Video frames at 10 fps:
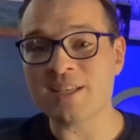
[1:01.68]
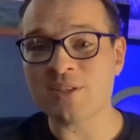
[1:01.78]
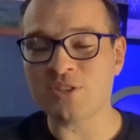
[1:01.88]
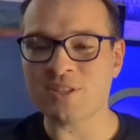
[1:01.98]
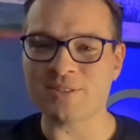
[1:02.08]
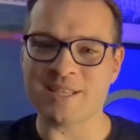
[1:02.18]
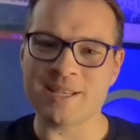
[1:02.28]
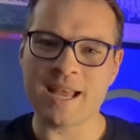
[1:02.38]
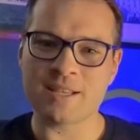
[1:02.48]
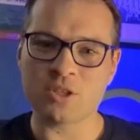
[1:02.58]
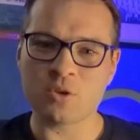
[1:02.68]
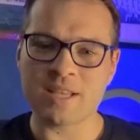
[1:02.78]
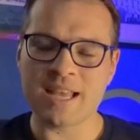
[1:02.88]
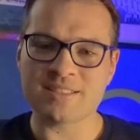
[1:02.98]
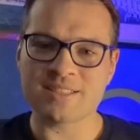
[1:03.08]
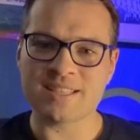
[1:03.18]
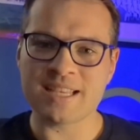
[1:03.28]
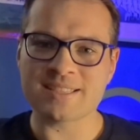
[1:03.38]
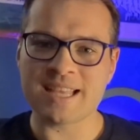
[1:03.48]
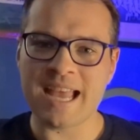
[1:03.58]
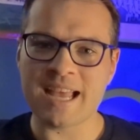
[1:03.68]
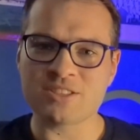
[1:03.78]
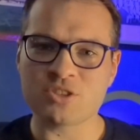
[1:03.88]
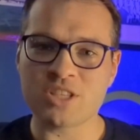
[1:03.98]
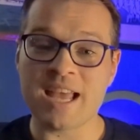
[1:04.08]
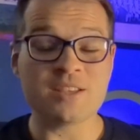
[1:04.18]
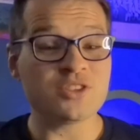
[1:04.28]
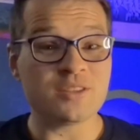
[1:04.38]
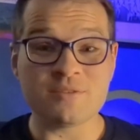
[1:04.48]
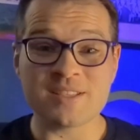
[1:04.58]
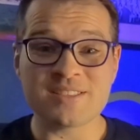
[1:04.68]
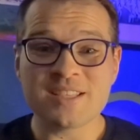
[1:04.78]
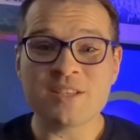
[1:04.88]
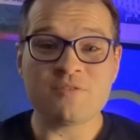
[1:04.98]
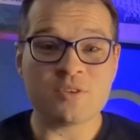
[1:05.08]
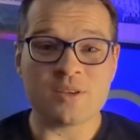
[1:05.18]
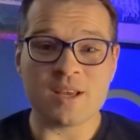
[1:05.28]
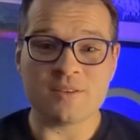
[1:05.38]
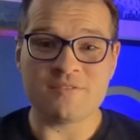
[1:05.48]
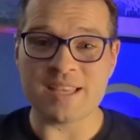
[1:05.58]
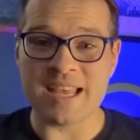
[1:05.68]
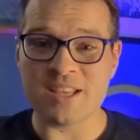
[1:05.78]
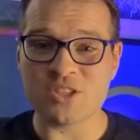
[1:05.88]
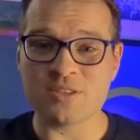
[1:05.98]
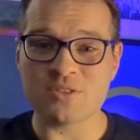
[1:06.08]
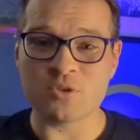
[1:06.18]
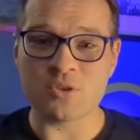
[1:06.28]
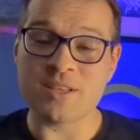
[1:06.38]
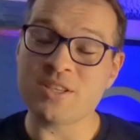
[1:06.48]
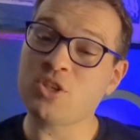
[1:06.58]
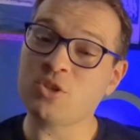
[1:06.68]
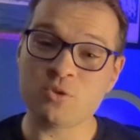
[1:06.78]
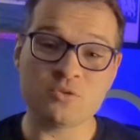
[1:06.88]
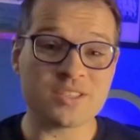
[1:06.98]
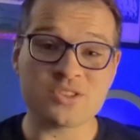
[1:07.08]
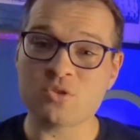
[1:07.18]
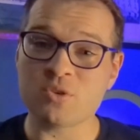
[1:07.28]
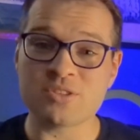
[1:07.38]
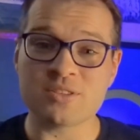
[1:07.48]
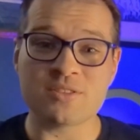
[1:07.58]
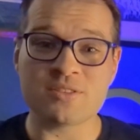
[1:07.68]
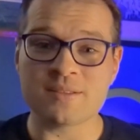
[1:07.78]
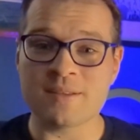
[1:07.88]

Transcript: diligently and don't hesitate to ask ChatGPT for clarifications or additional resources.